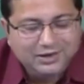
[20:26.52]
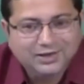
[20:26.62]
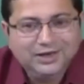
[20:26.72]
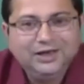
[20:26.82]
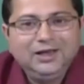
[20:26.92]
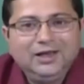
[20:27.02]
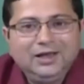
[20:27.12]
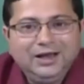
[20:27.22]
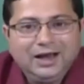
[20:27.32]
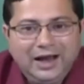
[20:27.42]
uh,
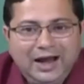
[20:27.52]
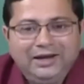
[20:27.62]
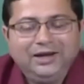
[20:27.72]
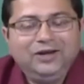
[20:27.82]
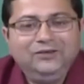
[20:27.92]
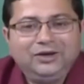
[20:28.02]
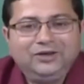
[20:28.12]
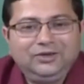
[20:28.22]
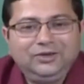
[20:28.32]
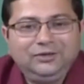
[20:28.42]

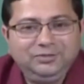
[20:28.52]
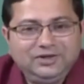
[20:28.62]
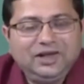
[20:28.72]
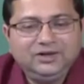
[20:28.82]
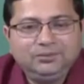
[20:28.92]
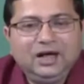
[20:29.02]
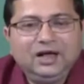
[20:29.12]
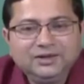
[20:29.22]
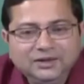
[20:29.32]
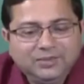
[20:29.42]
identification of missile's
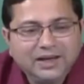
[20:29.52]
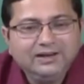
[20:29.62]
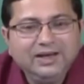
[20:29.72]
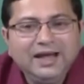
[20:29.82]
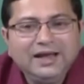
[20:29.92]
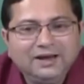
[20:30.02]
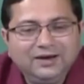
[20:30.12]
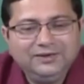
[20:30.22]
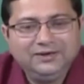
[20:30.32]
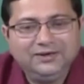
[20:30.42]
path is by the
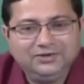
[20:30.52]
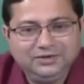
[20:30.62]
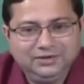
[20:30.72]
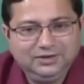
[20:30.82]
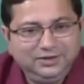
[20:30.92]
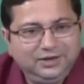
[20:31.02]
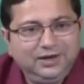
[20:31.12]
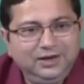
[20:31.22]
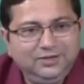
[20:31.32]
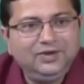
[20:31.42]
I R signature,
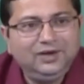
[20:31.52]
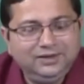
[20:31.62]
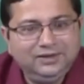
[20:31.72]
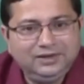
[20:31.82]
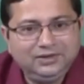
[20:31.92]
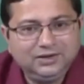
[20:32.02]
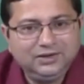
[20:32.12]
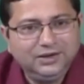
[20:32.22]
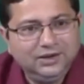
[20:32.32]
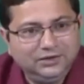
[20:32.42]
right, infrared
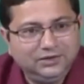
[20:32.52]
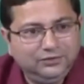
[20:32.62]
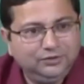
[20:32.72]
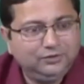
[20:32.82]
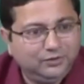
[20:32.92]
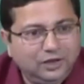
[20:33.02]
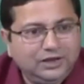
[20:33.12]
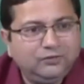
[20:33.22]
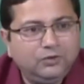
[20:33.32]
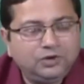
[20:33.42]
signature. So, if you do
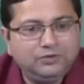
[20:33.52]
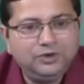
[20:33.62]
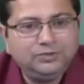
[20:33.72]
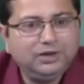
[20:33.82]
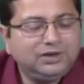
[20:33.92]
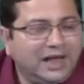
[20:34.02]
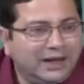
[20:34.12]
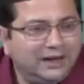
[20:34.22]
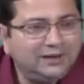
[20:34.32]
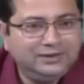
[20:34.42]
not have water vapor,
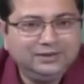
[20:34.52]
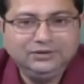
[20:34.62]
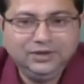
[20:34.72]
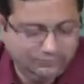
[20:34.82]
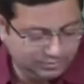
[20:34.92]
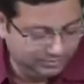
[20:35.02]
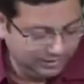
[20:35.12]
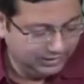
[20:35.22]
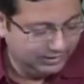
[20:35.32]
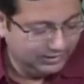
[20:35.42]
the I R signature
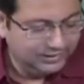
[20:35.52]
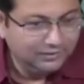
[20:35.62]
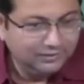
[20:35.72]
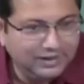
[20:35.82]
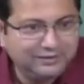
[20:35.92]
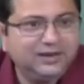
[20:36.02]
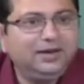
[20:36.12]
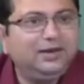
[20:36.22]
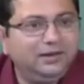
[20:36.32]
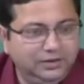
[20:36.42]
will be
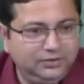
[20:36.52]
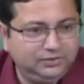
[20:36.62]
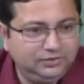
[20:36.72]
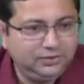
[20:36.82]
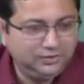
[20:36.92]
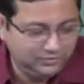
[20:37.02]
drastically reduced.